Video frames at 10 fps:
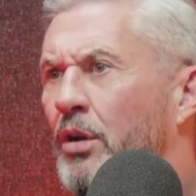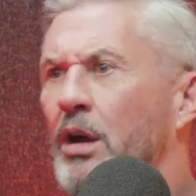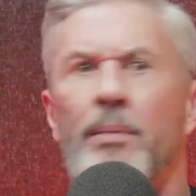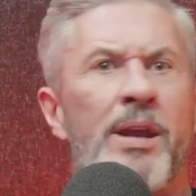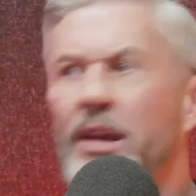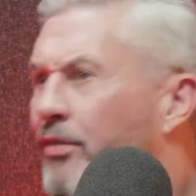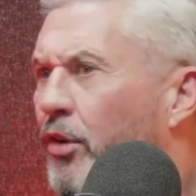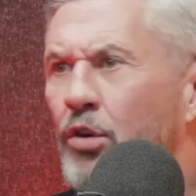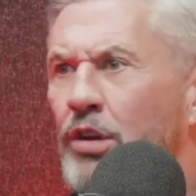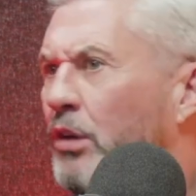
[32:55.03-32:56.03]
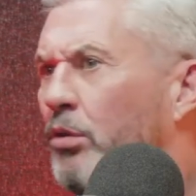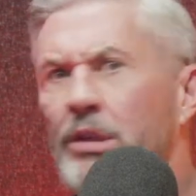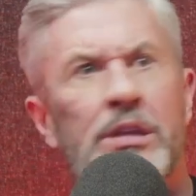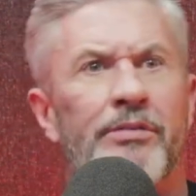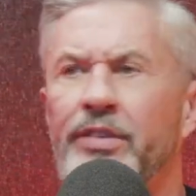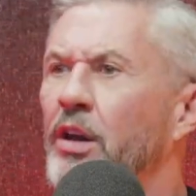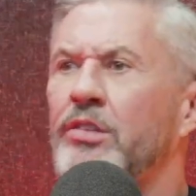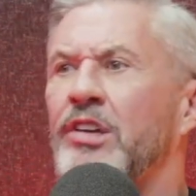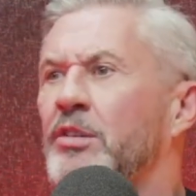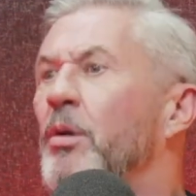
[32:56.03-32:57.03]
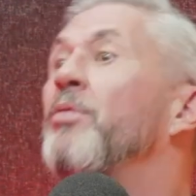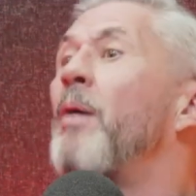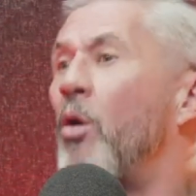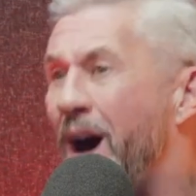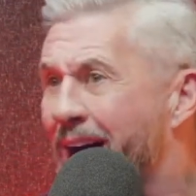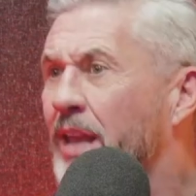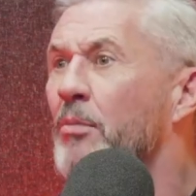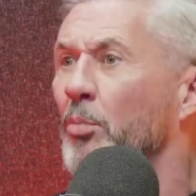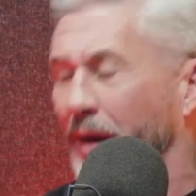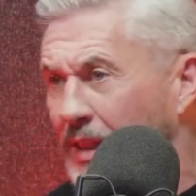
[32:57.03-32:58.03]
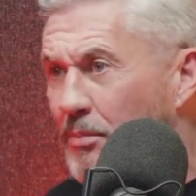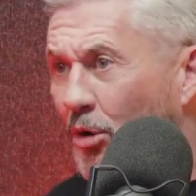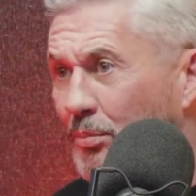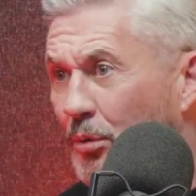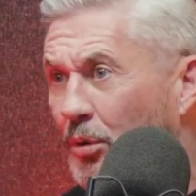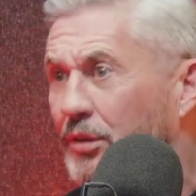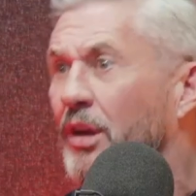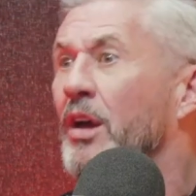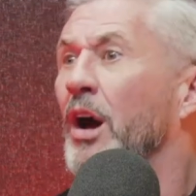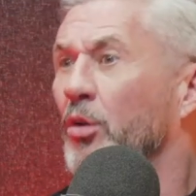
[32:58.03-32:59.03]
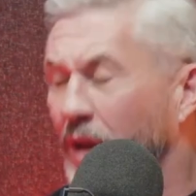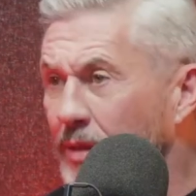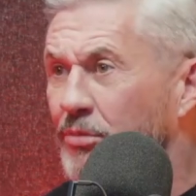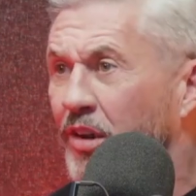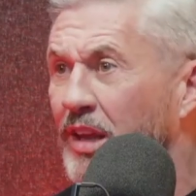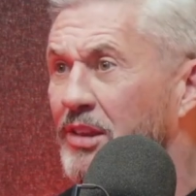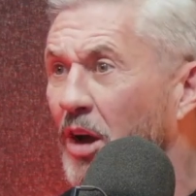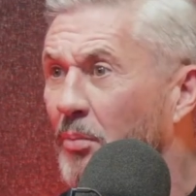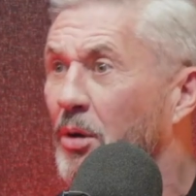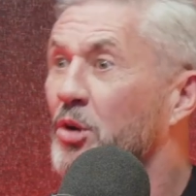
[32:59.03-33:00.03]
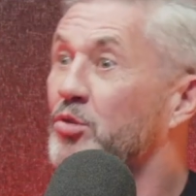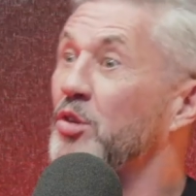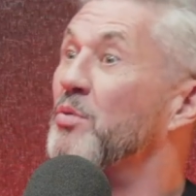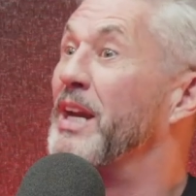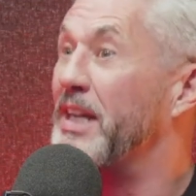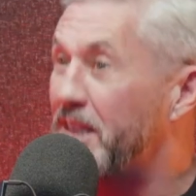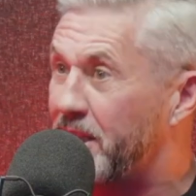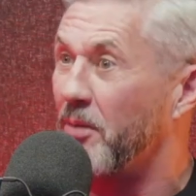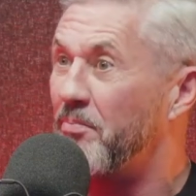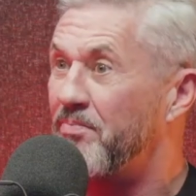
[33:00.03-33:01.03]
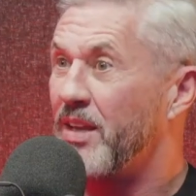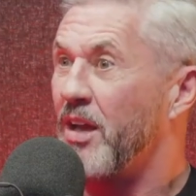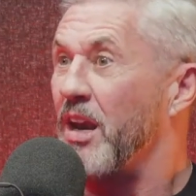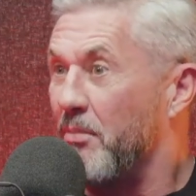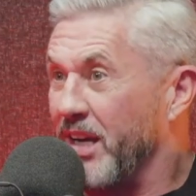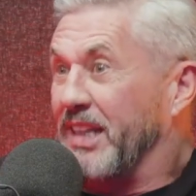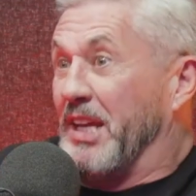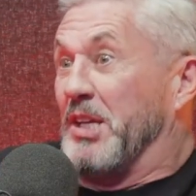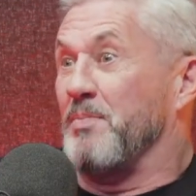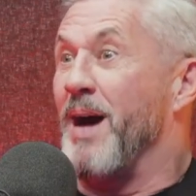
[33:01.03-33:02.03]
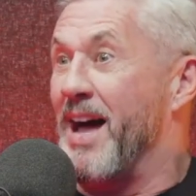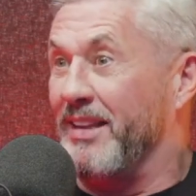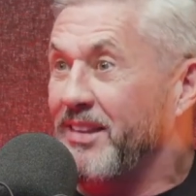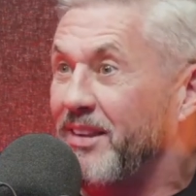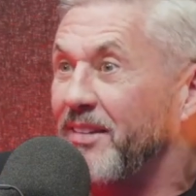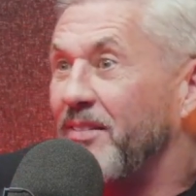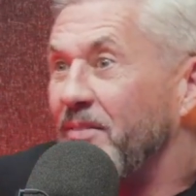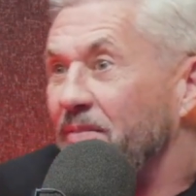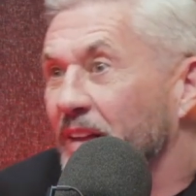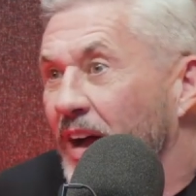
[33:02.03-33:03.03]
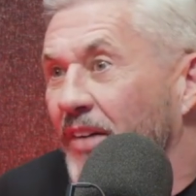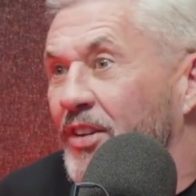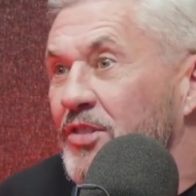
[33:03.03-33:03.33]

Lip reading: I'm interviewing, I don't need them for another 6 months, but I'll hire them, I'll bring them on board, I'll get them trained up so that when I need them and I'm ready to expand, I've got